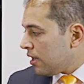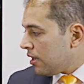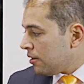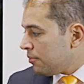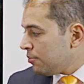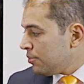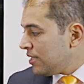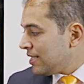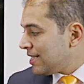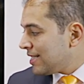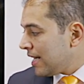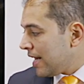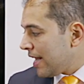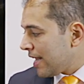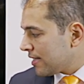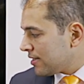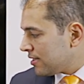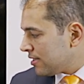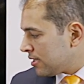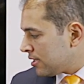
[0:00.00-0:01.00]
be
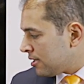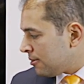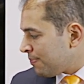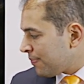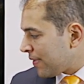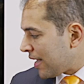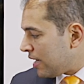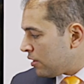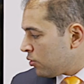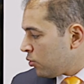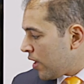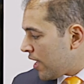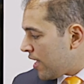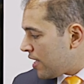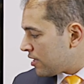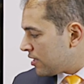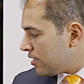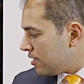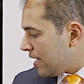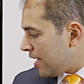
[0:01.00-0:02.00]
selected, and where
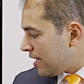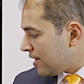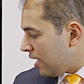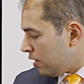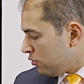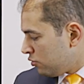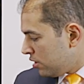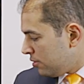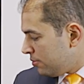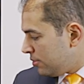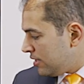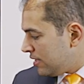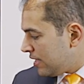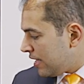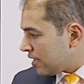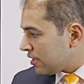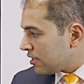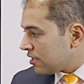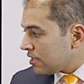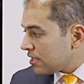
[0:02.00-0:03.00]
the data will be
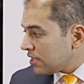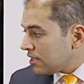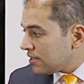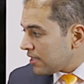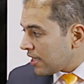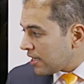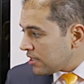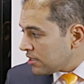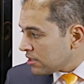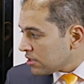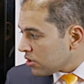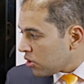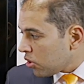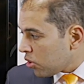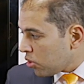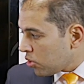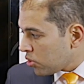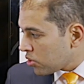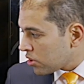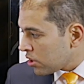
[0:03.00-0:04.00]
then retained
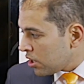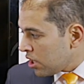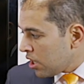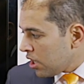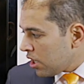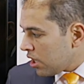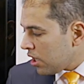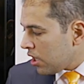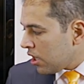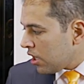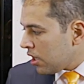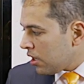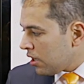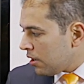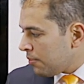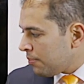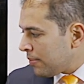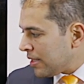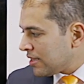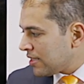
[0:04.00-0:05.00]
or
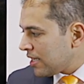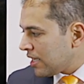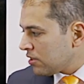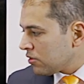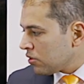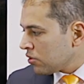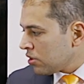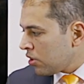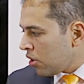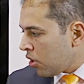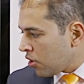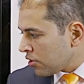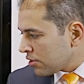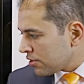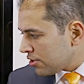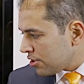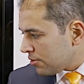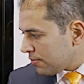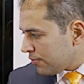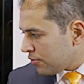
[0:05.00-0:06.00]
maintained on the long
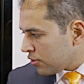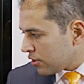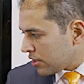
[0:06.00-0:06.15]
term, for